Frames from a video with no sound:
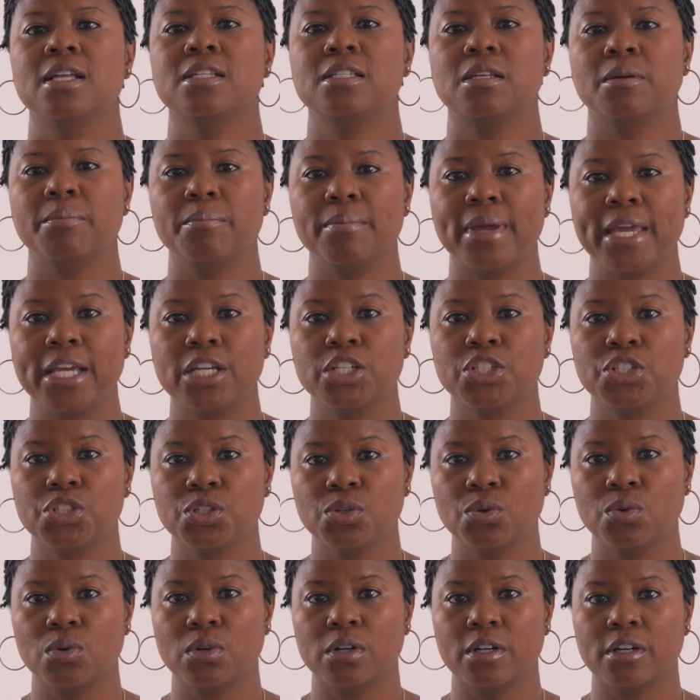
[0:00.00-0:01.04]
to make
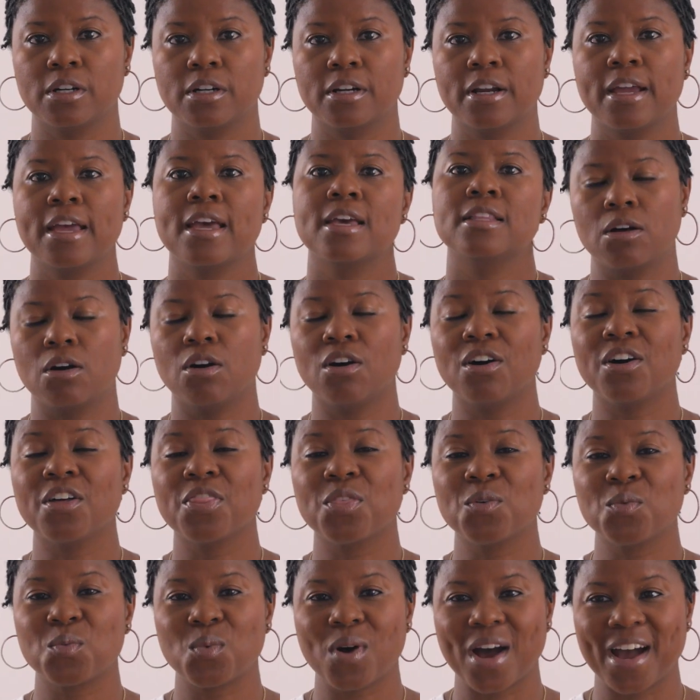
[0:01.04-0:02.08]
sure all
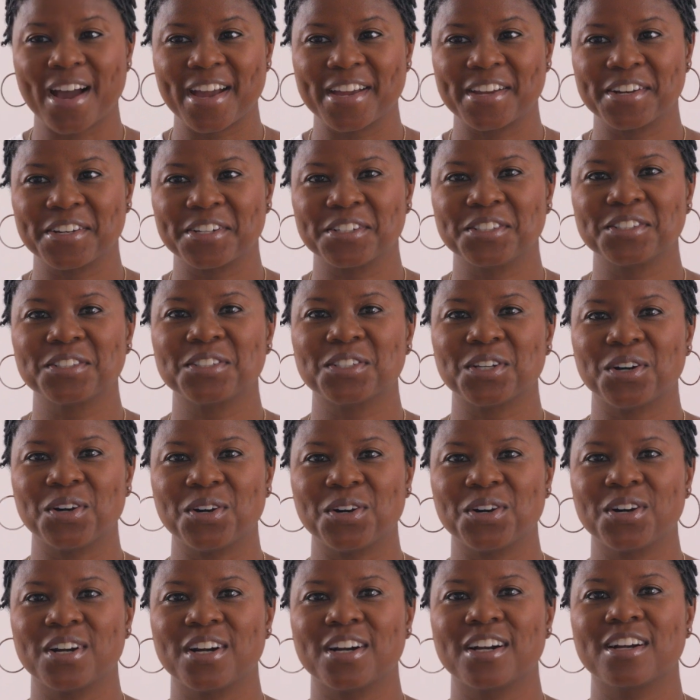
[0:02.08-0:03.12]
the wires
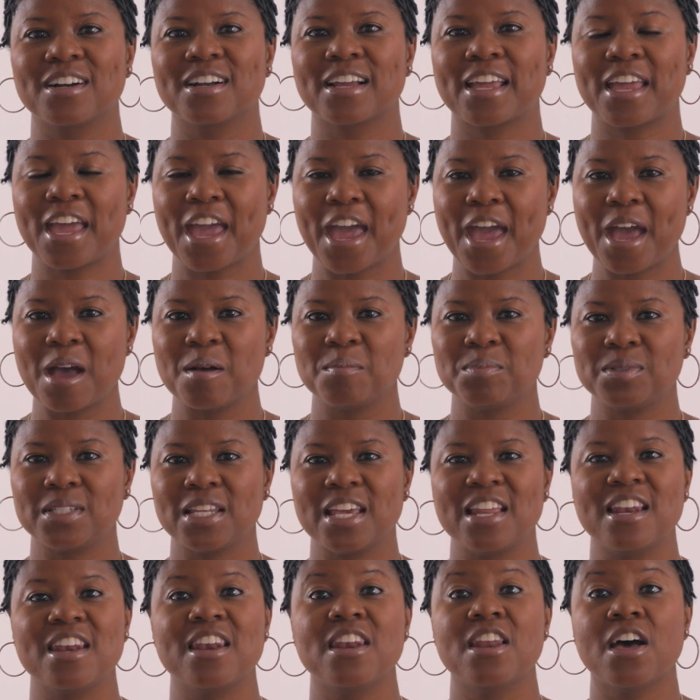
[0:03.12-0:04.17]
are capped
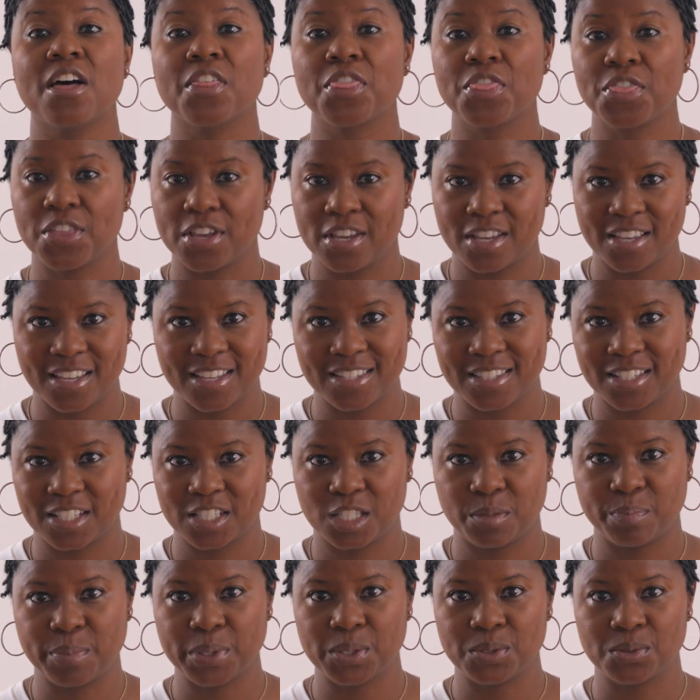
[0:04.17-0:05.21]
and nothing is
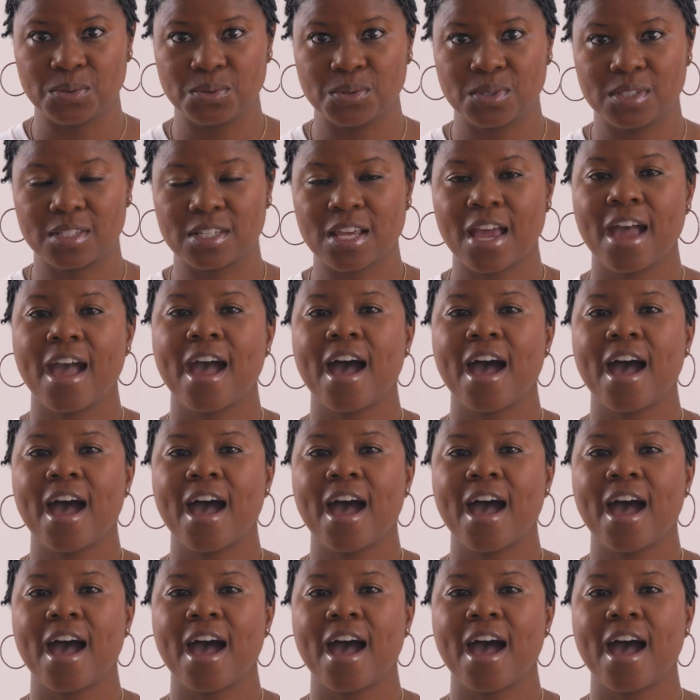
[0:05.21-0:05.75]
exposed.